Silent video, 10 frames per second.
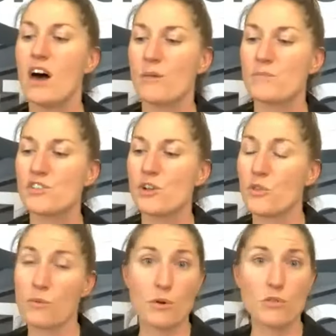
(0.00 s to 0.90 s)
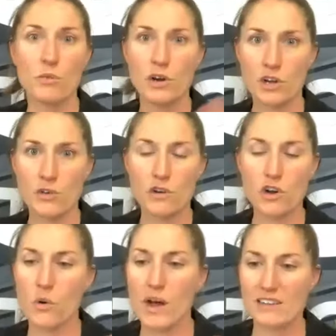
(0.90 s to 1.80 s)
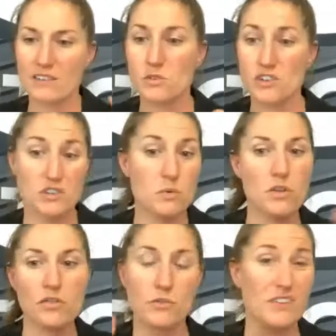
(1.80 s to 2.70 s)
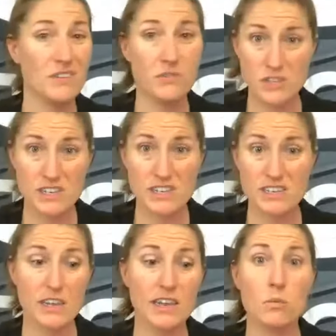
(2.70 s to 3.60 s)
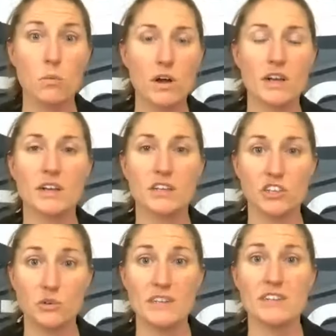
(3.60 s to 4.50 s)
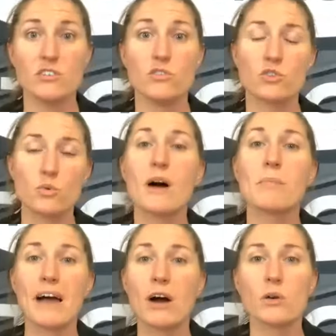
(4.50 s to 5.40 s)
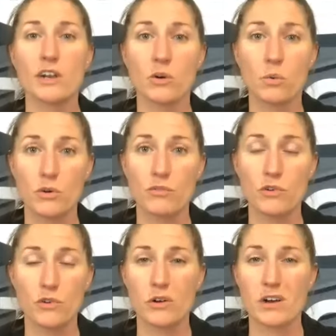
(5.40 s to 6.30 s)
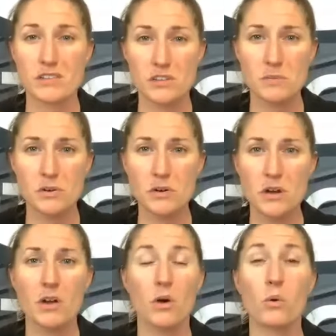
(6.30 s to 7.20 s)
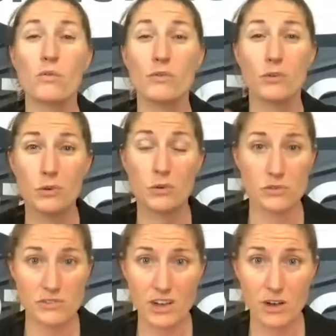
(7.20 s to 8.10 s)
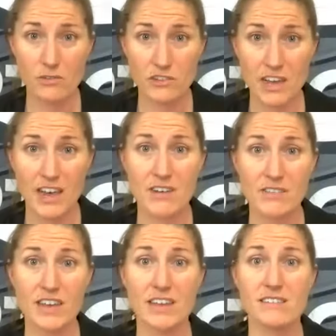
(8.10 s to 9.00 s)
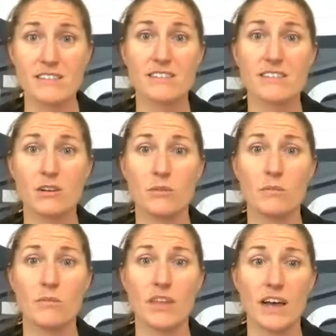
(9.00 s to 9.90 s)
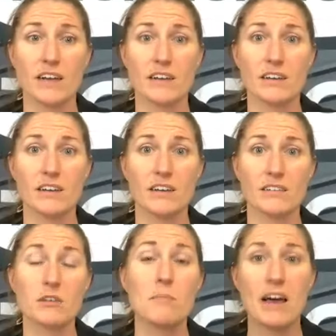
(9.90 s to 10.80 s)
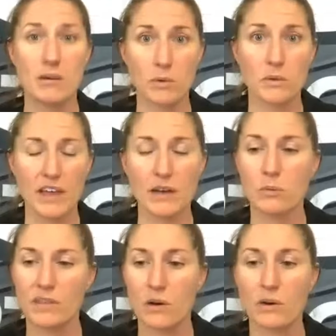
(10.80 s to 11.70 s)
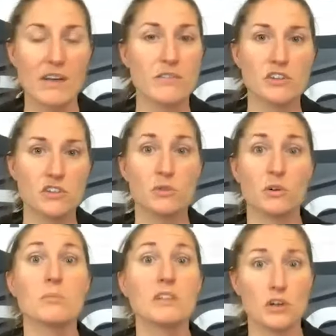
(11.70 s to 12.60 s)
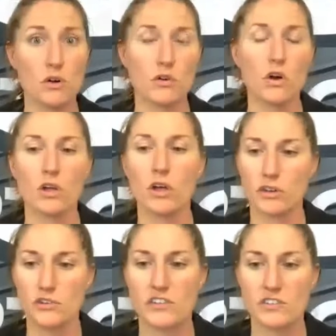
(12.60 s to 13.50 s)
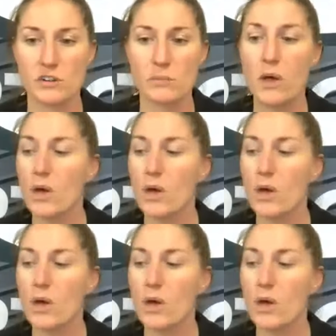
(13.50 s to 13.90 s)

So they're both running over coax, and we're just going to run through the differences and what you need to swap out in order for your customer or for you yourself to have a system that is compatible with that without having to do a complete overhaul on your system.